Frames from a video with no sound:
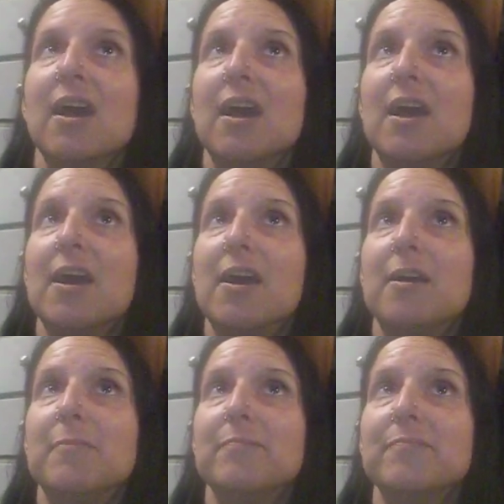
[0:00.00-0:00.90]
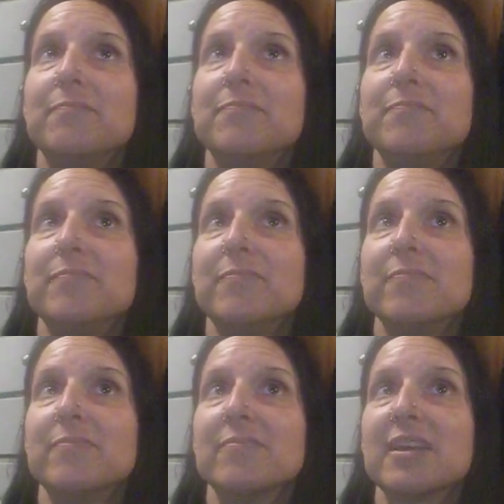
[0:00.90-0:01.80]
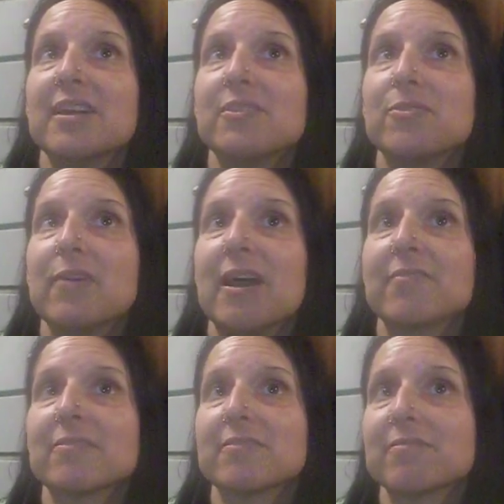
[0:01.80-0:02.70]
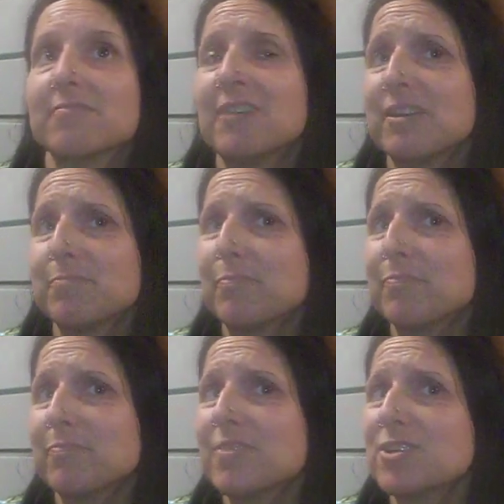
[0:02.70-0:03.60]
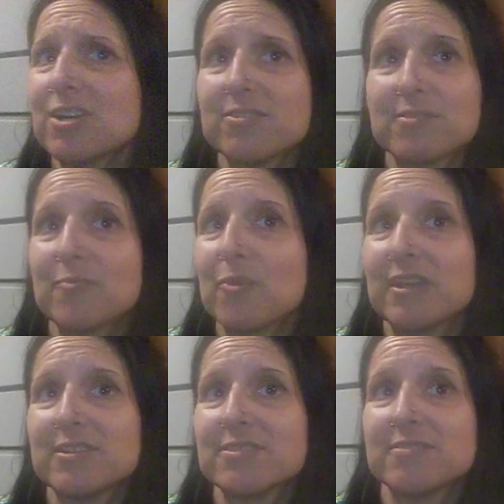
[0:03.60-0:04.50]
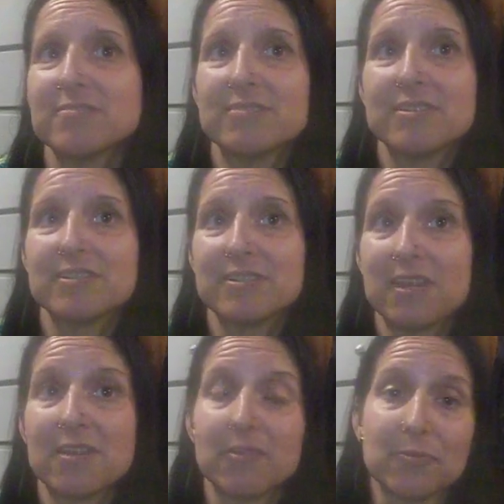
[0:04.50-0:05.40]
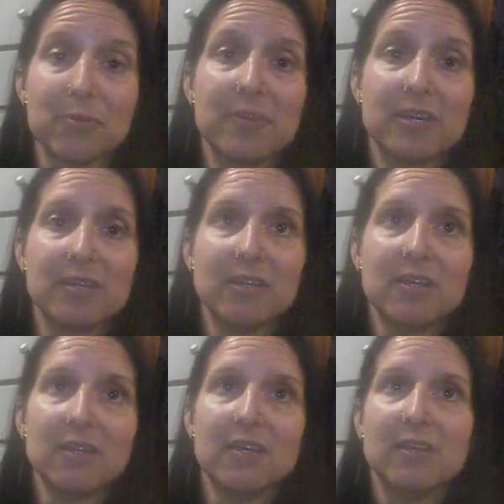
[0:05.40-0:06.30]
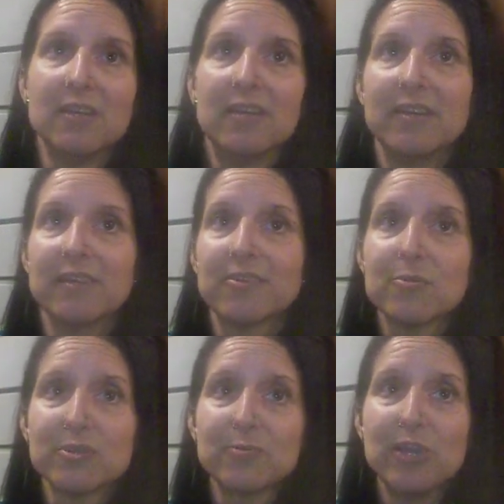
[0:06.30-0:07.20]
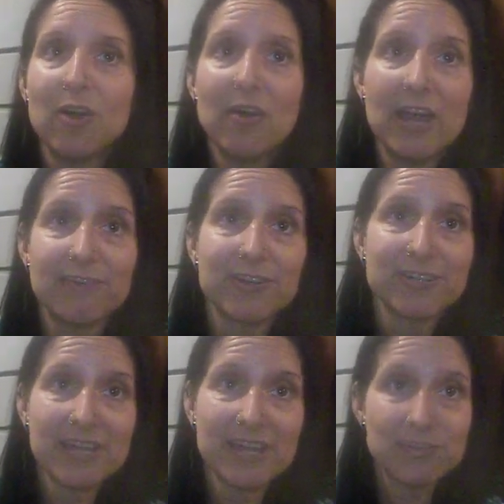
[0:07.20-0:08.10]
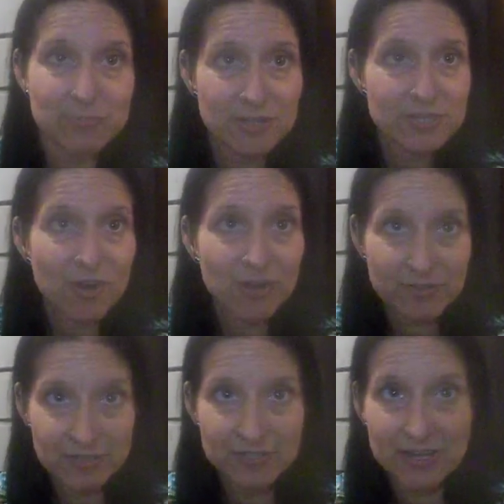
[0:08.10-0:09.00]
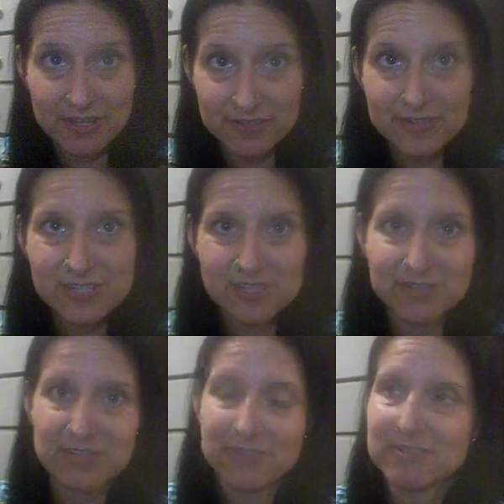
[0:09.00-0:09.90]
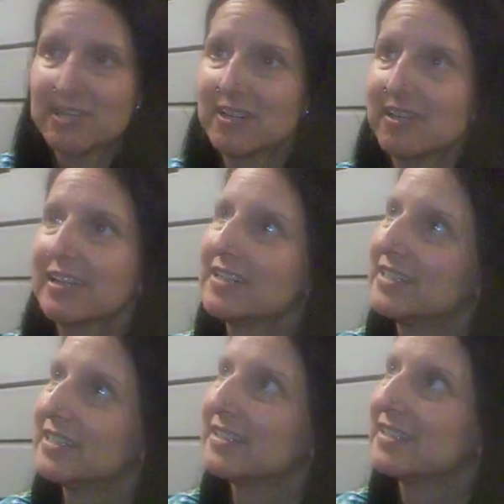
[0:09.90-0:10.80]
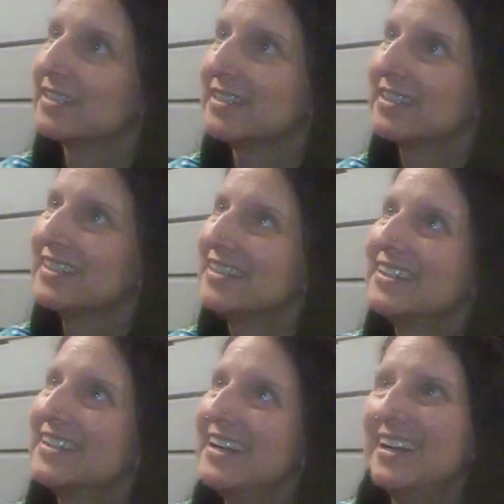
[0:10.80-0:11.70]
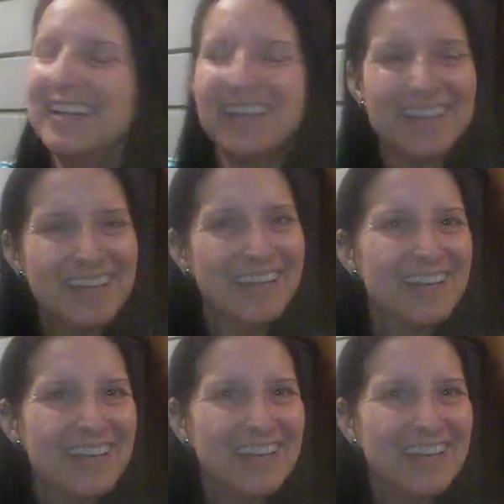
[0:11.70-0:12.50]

And you have to, like, share some ways to get through it. And, of course, we all have our days where it's harder than others. Yesterday was kind of like...